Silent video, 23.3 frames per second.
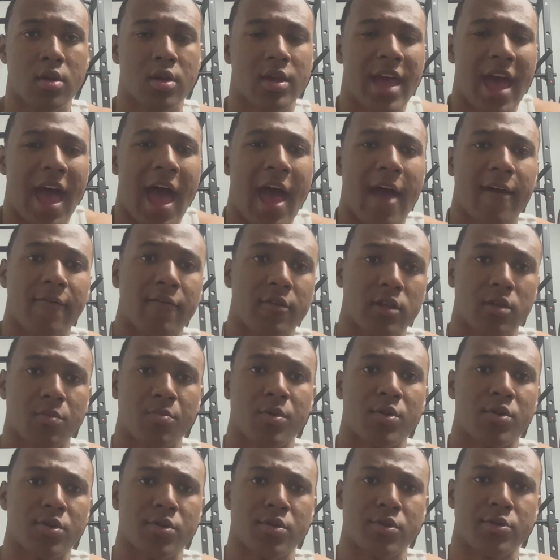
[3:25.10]
Have a
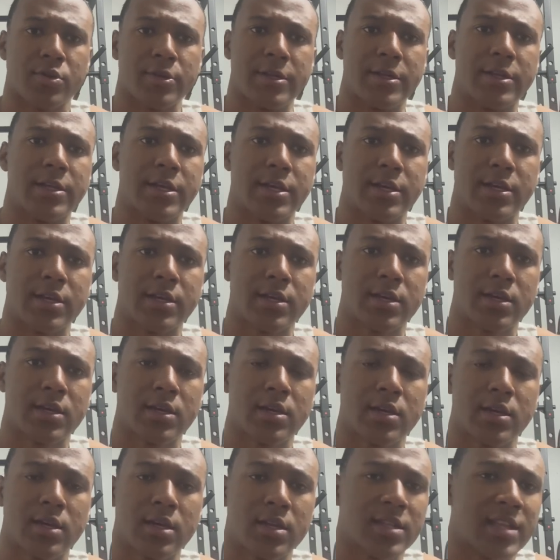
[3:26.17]
spirit of unity.
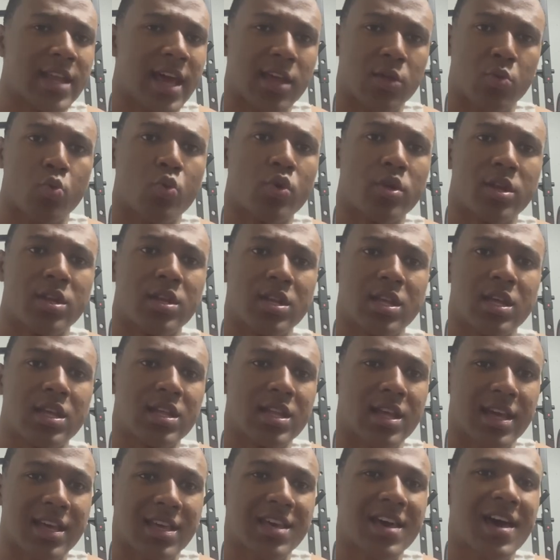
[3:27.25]
That's one of the things
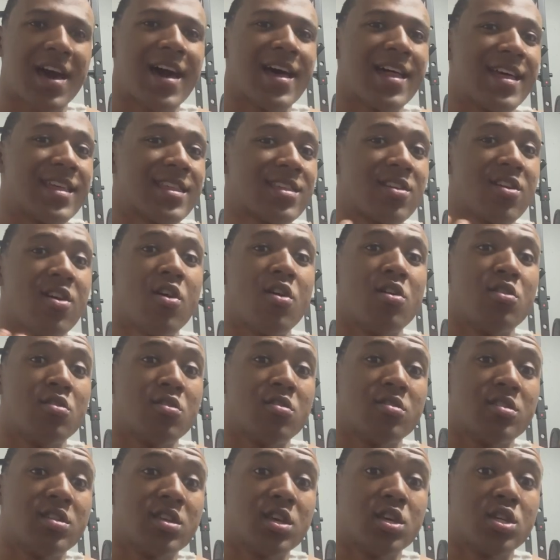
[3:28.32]
that God has called
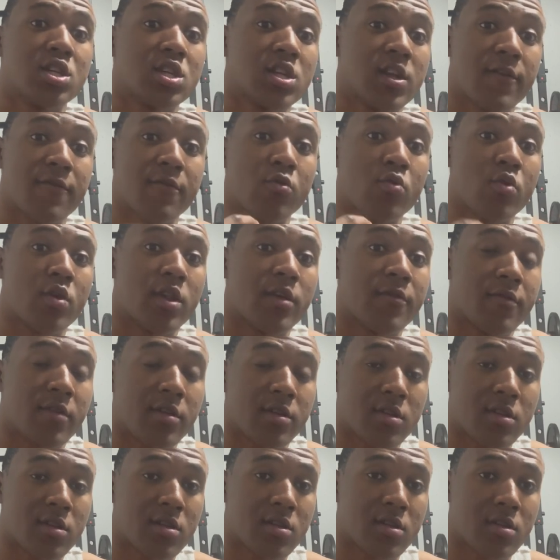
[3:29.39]
each and every one of
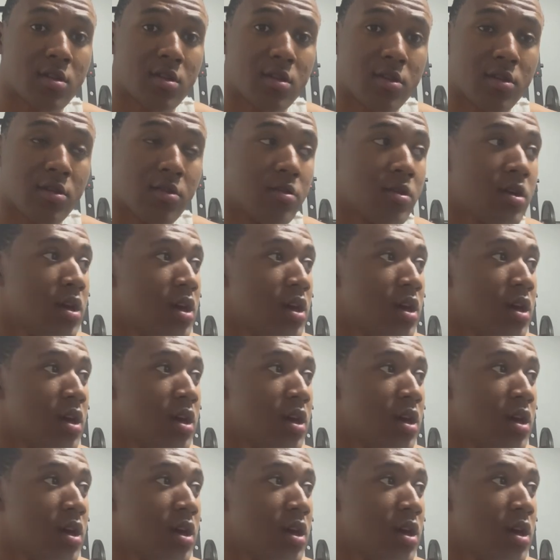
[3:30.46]
us to do.